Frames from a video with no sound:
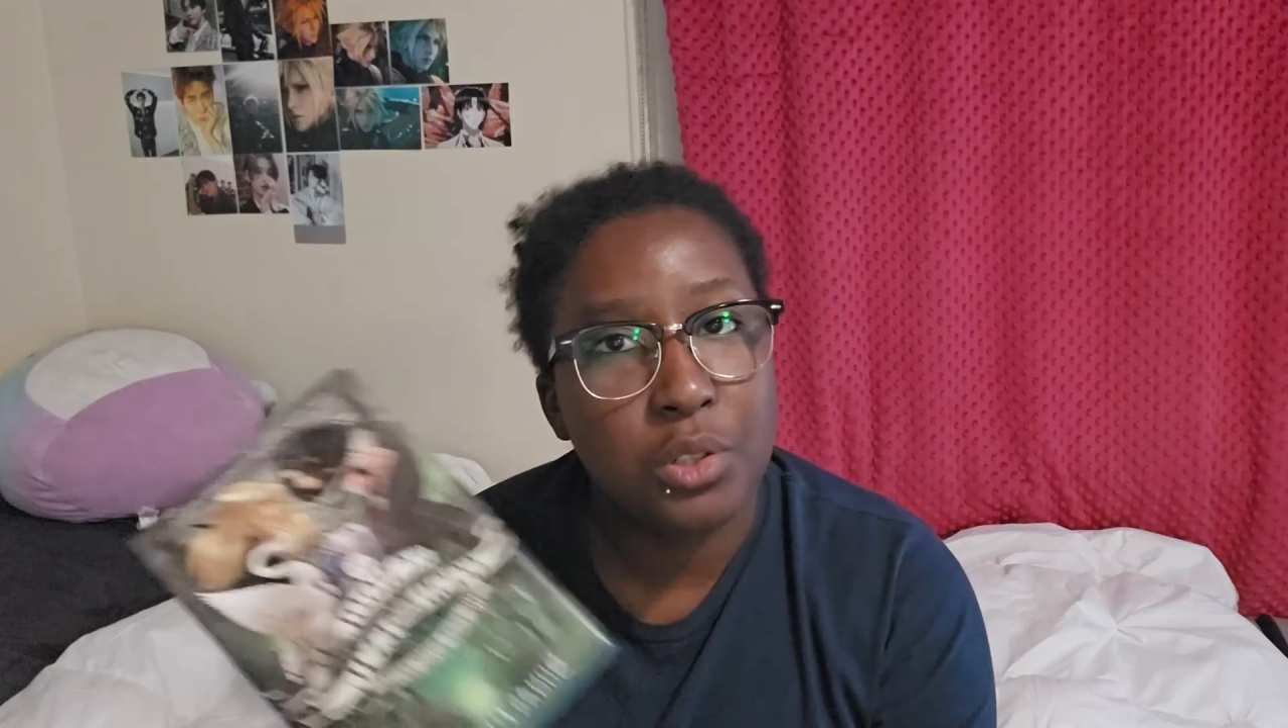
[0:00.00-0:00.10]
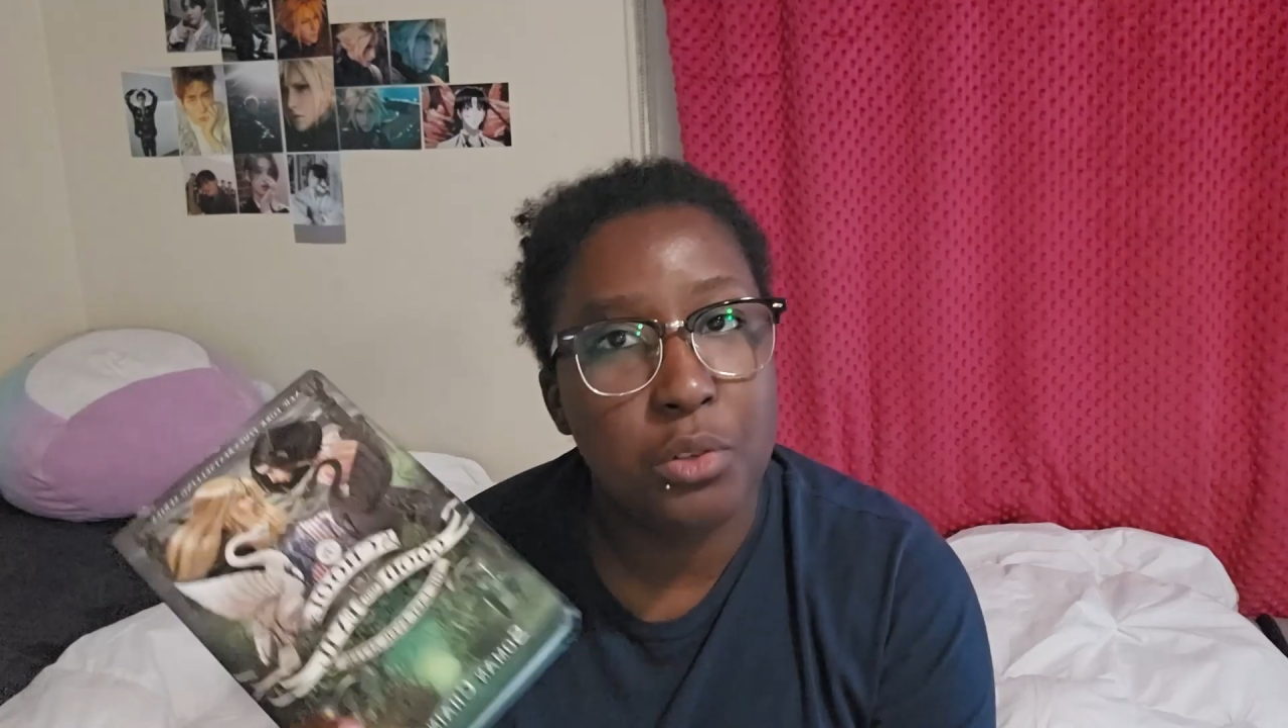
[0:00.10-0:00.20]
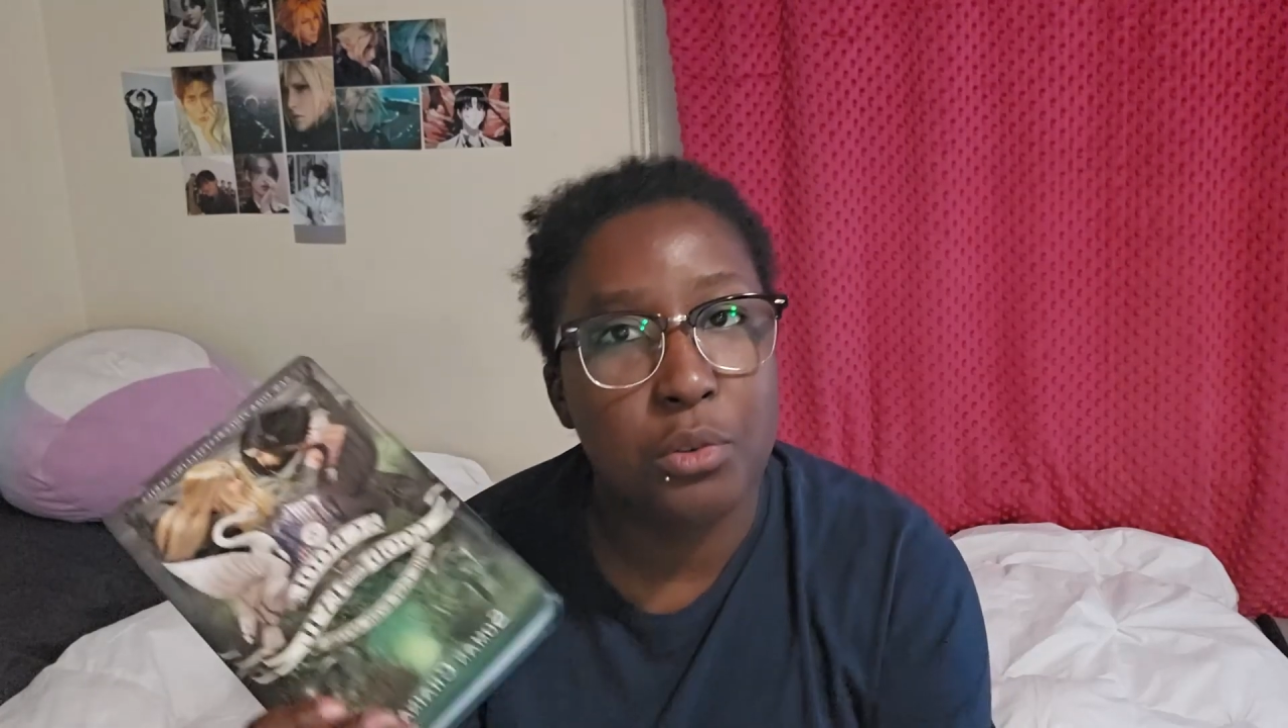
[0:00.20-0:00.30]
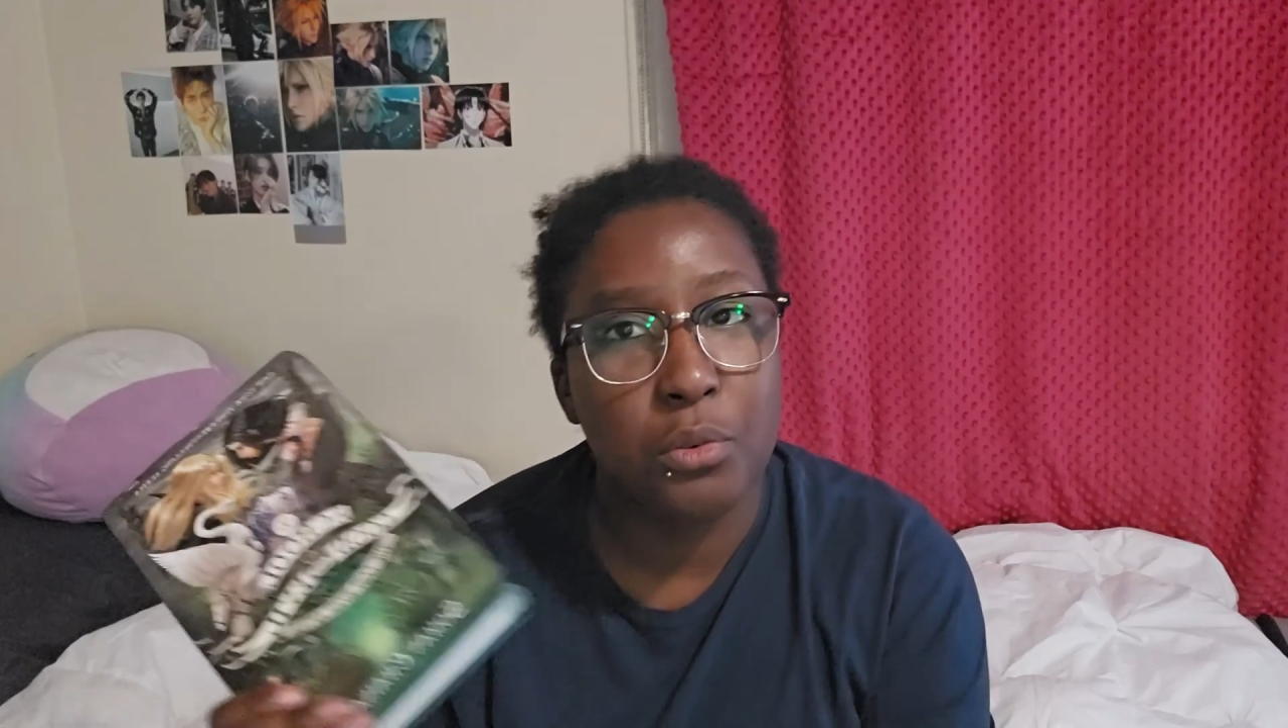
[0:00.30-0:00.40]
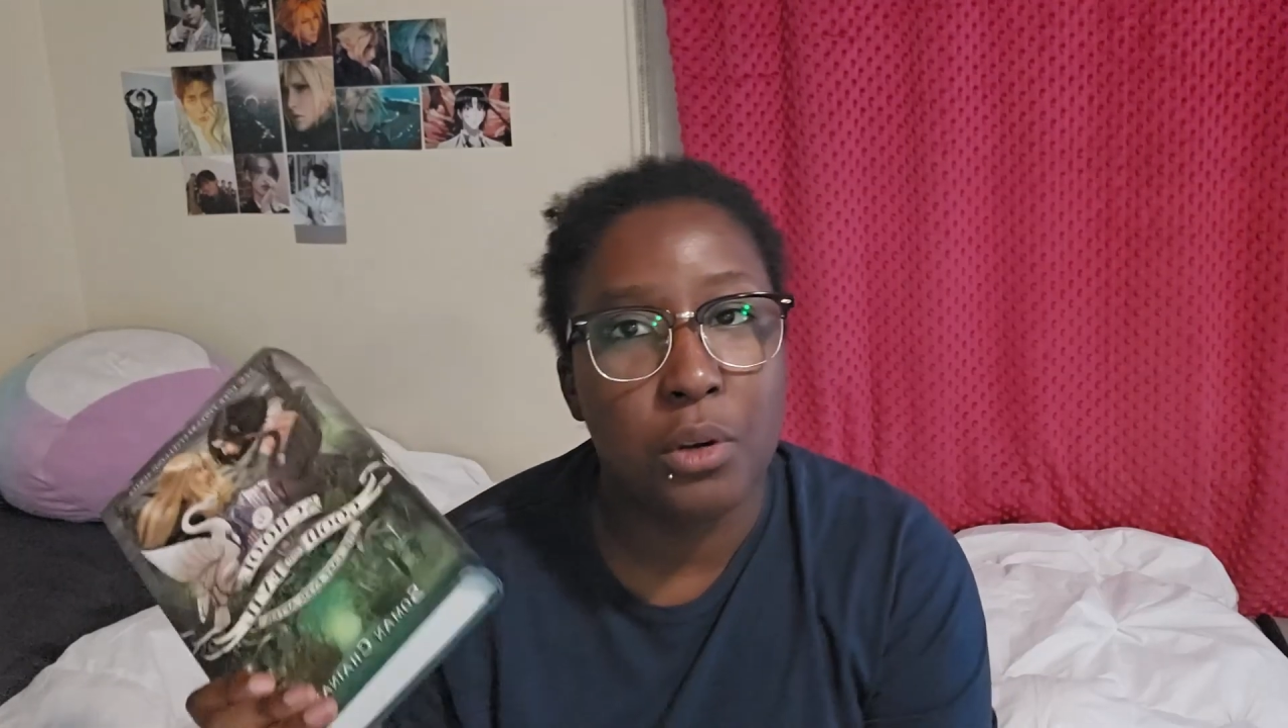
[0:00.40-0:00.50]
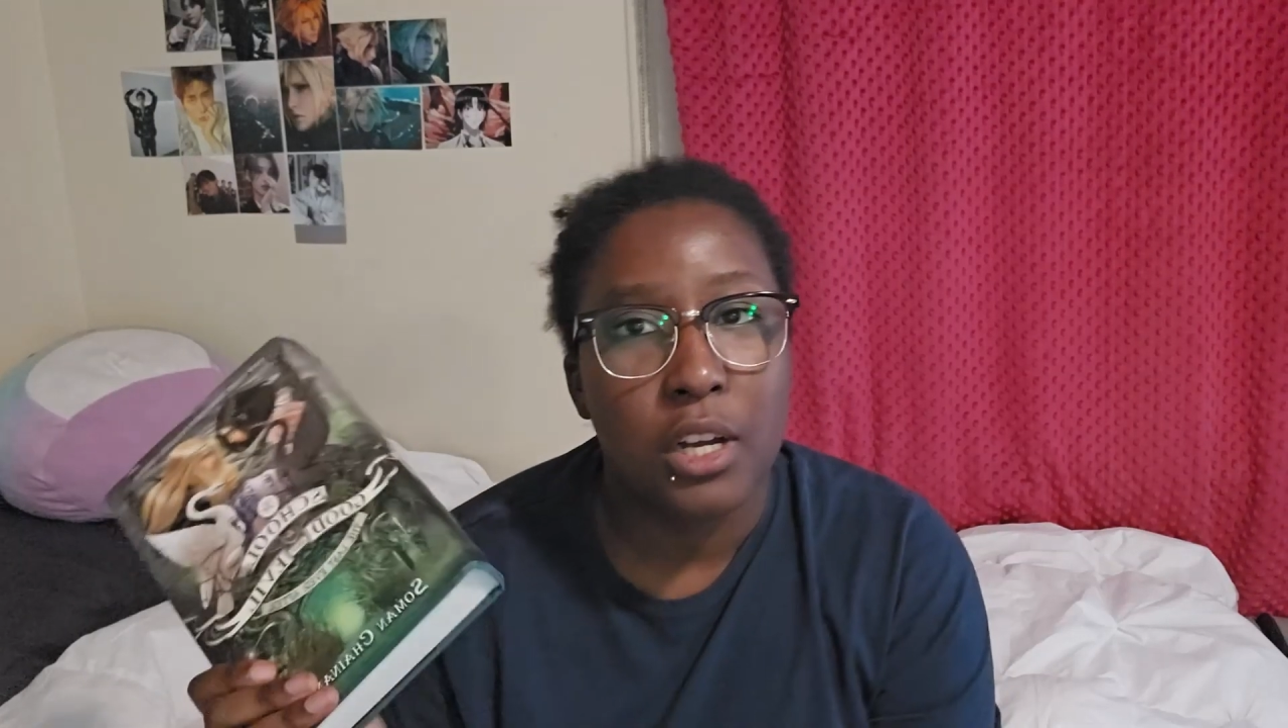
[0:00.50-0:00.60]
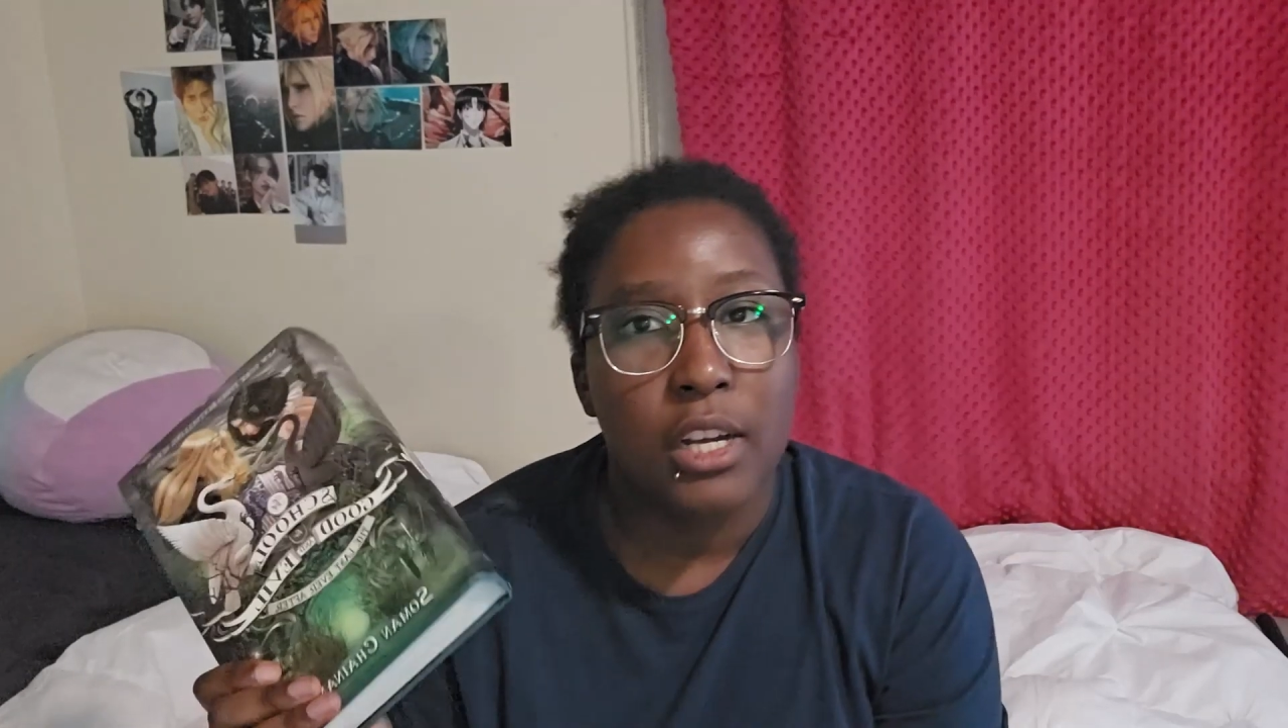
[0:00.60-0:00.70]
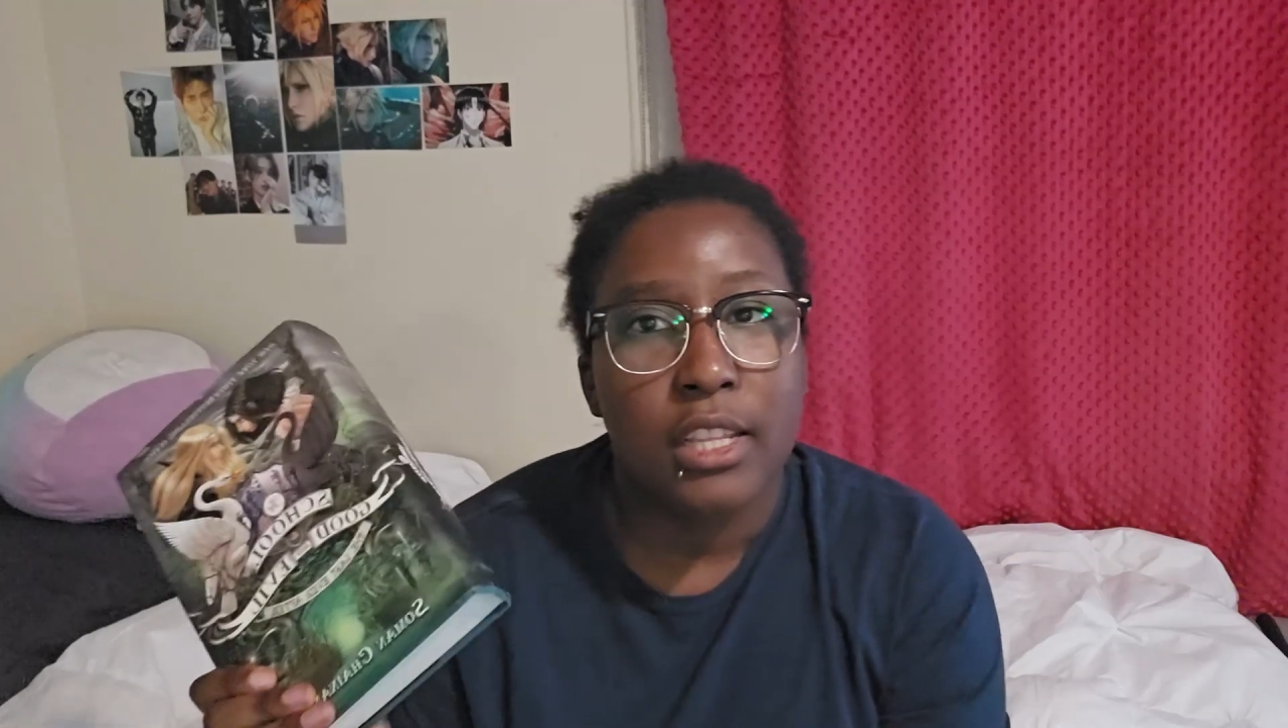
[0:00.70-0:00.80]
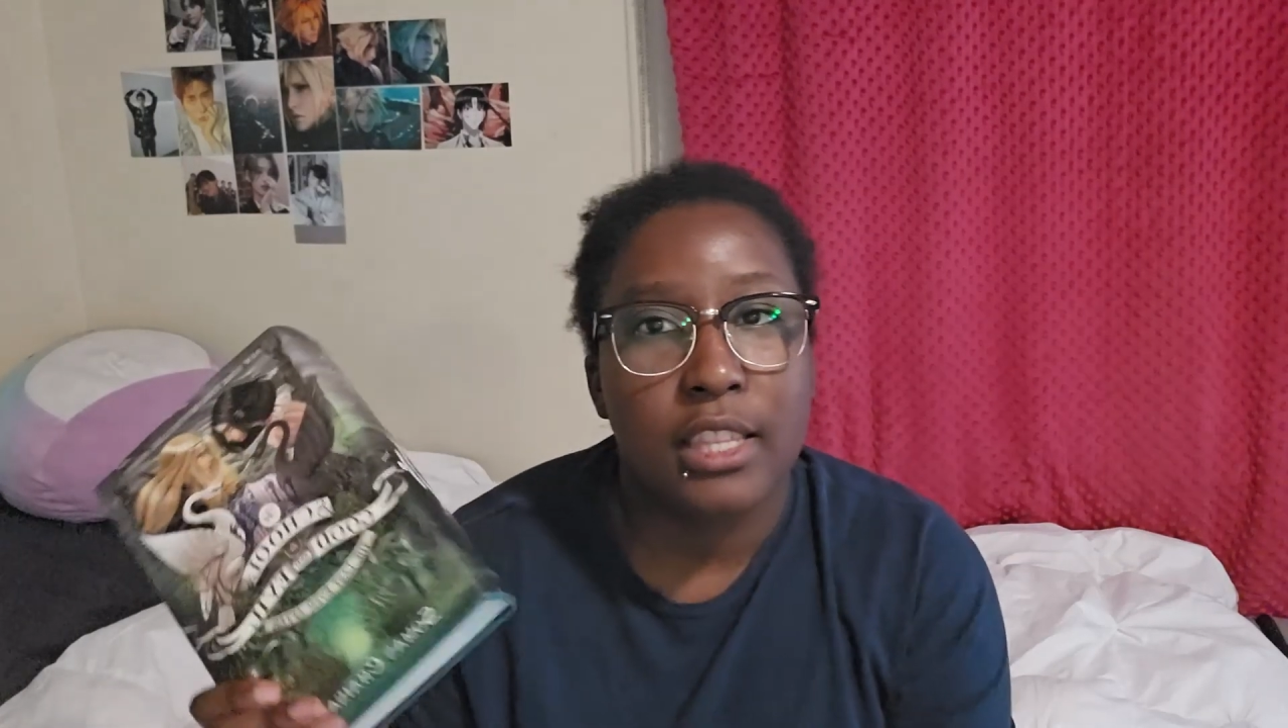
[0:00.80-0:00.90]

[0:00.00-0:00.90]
to